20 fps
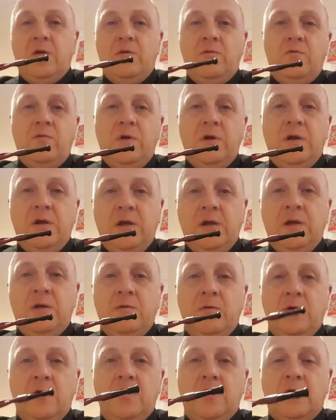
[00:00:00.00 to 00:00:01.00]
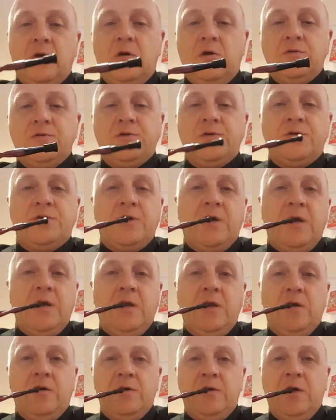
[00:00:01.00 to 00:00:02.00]
really
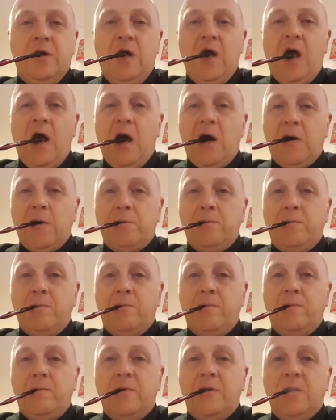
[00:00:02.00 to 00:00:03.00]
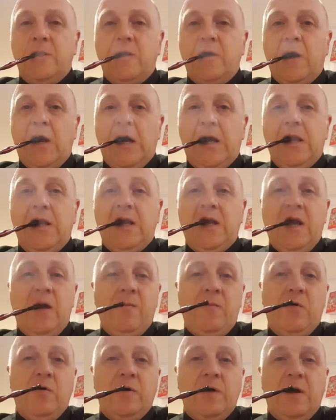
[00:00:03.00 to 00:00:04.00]
concentrating on it, you
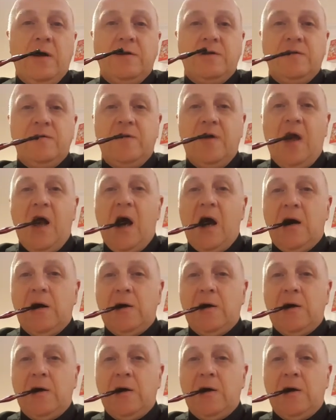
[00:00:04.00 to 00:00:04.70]
get more out of it.